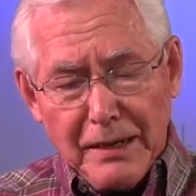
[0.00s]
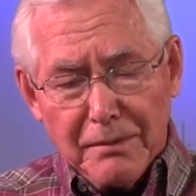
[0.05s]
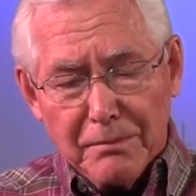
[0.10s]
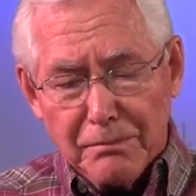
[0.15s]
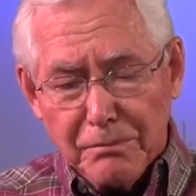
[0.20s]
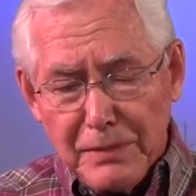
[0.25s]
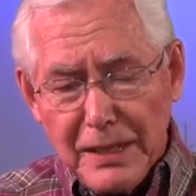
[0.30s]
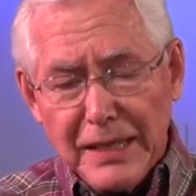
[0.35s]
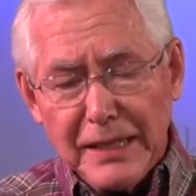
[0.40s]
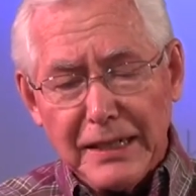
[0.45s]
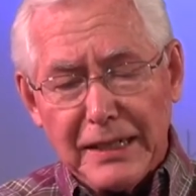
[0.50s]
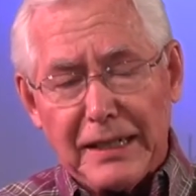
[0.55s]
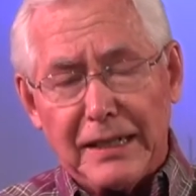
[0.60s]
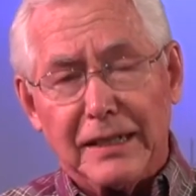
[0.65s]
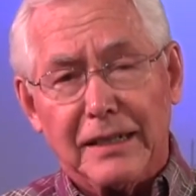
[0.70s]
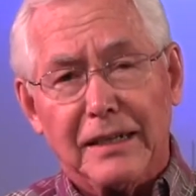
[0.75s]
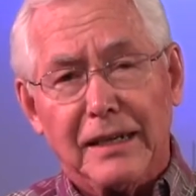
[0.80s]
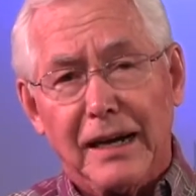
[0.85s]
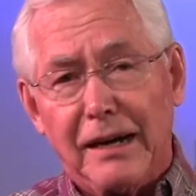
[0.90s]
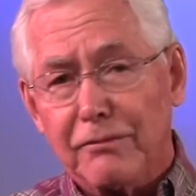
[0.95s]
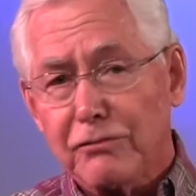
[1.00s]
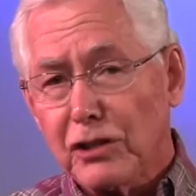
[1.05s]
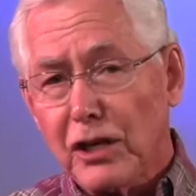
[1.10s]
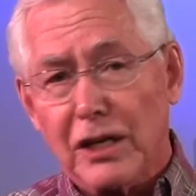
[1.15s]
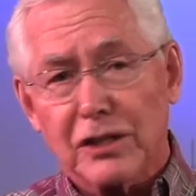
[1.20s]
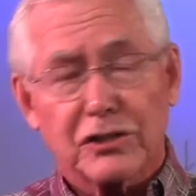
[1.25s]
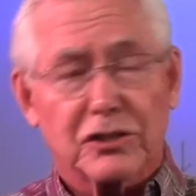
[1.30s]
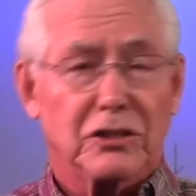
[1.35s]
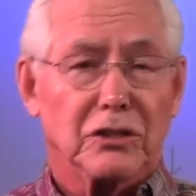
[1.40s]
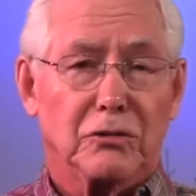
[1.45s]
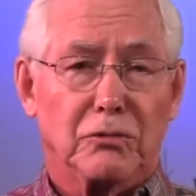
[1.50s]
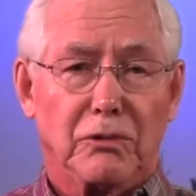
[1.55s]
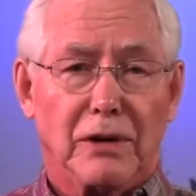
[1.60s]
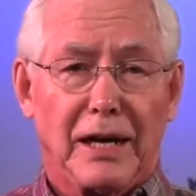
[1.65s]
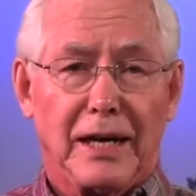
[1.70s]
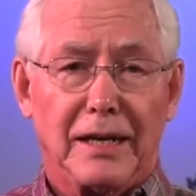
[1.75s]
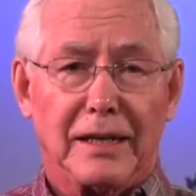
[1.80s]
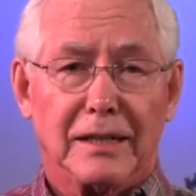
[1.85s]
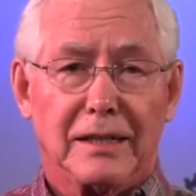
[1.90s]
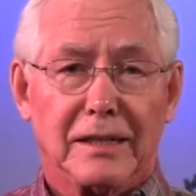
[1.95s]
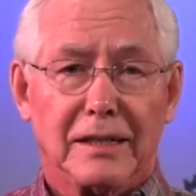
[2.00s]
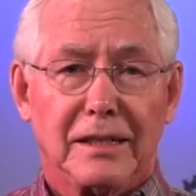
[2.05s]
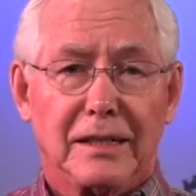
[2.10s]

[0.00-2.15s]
Many have lost their way.